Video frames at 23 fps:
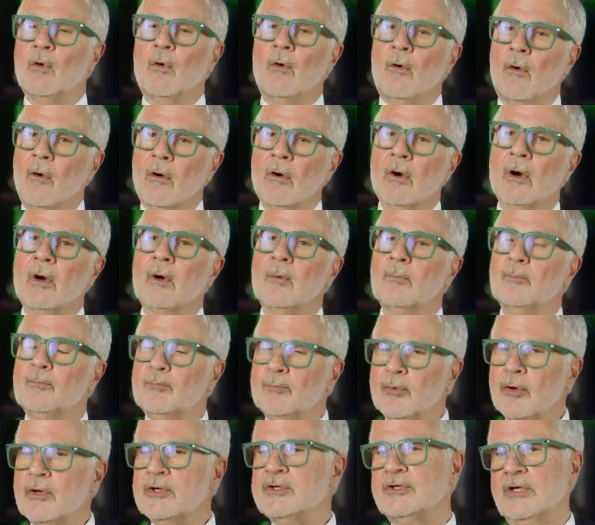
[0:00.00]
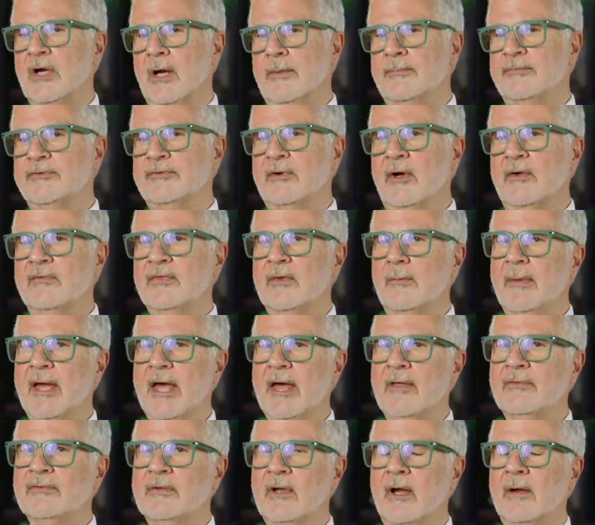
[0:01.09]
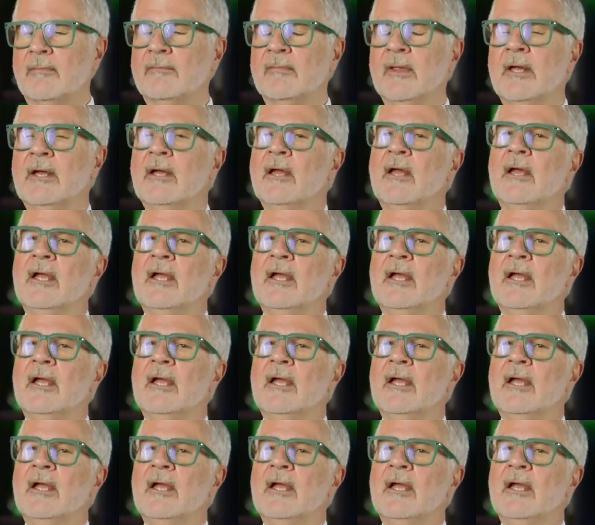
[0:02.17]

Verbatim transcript: or push-ups on the bathtub.